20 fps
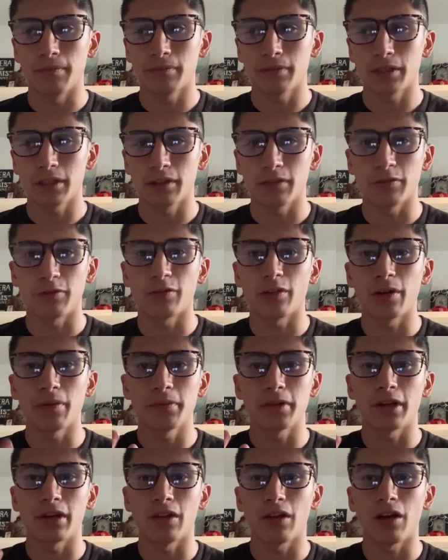confirm
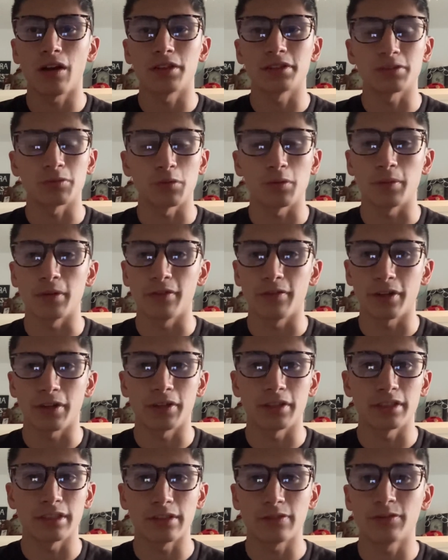their laws will be
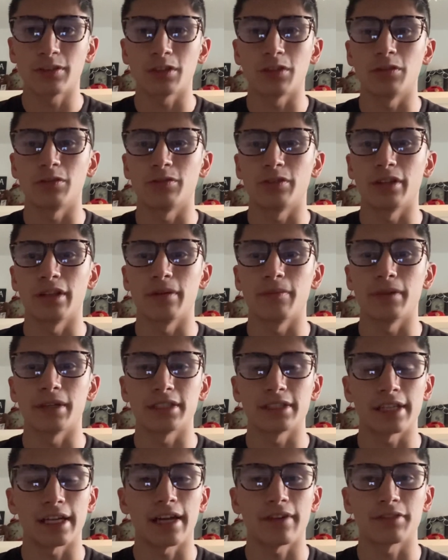very difficult for them
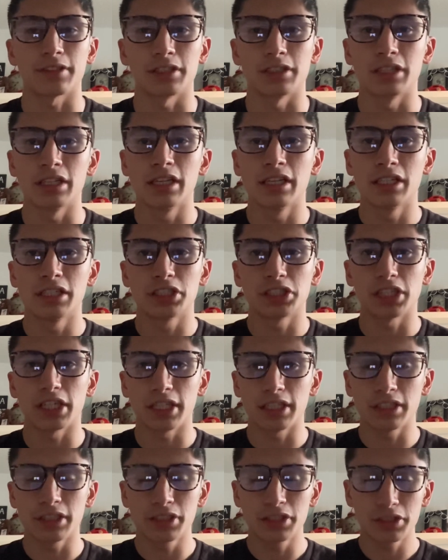because they have to
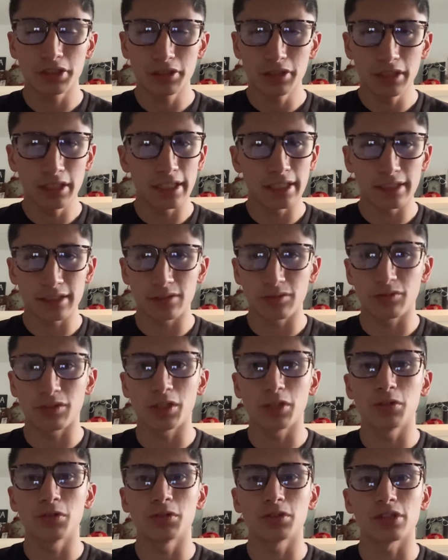change his
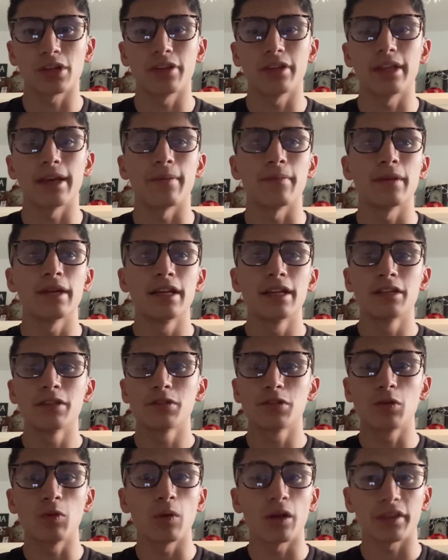views on them
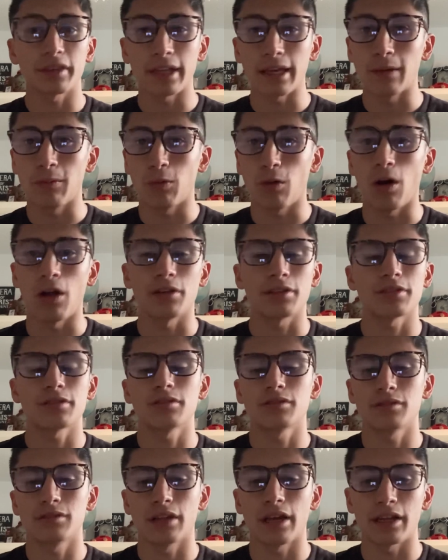to what they want.
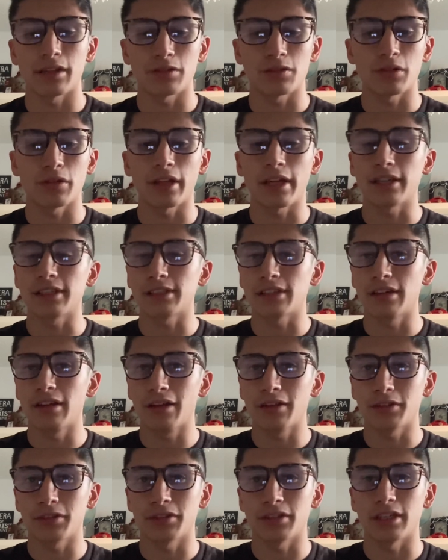And so that is
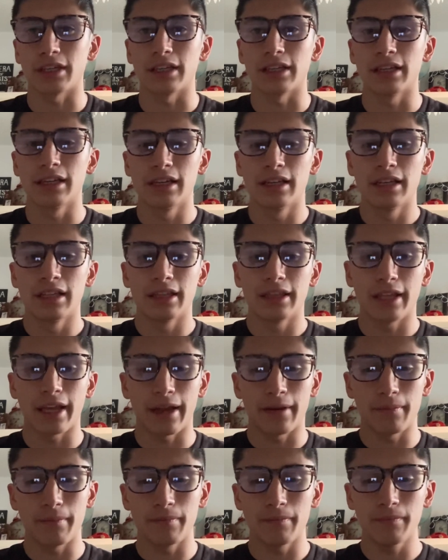another thing
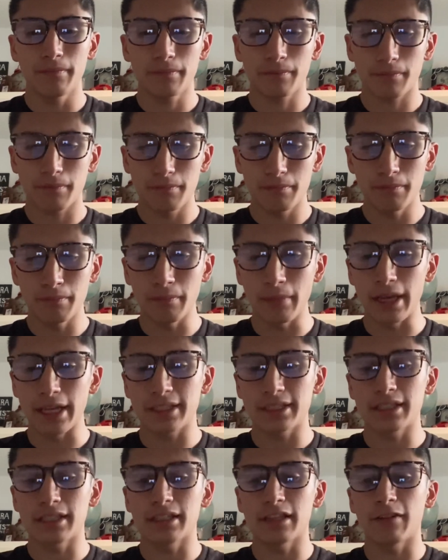that
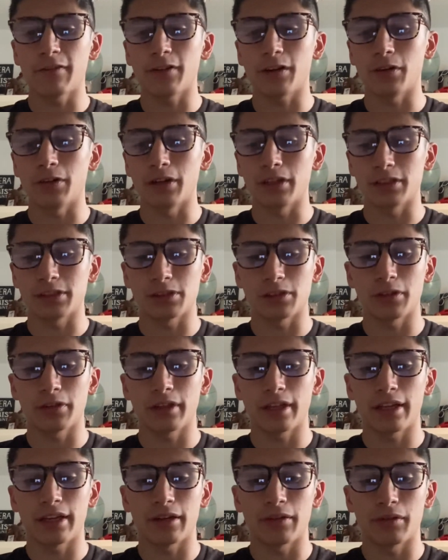makes it difficult. And so
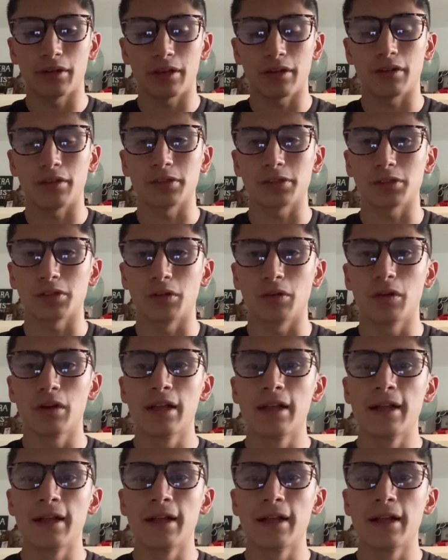then it would also